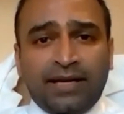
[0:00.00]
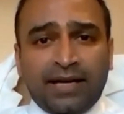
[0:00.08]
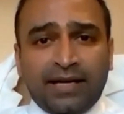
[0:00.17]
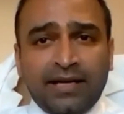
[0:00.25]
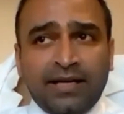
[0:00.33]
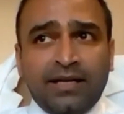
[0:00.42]

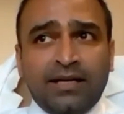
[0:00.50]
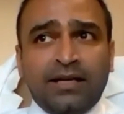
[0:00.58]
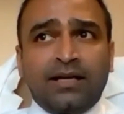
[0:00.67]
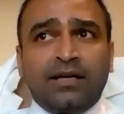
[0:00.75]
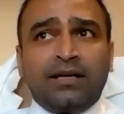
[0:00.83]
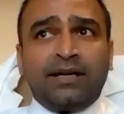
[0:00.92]
getting
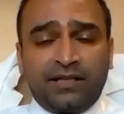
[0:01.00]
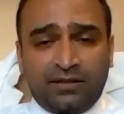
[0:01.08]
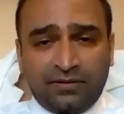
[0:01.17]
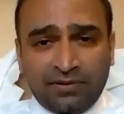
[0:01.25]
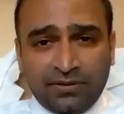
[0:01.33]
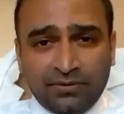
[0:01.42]

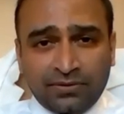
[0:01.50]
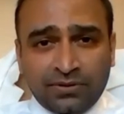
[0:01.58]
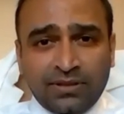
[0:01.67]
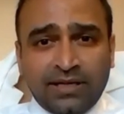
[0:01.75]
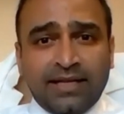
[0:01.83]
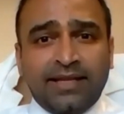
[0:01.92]

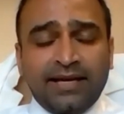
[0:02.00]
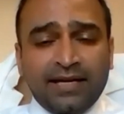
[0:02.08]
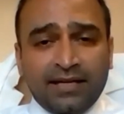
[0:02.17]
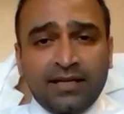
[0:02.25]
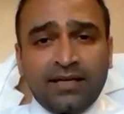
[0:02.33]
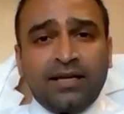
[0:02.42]
interviews, and
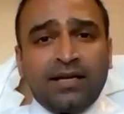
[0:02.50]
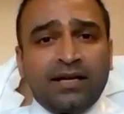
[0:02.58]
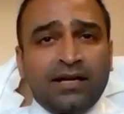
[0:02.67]
then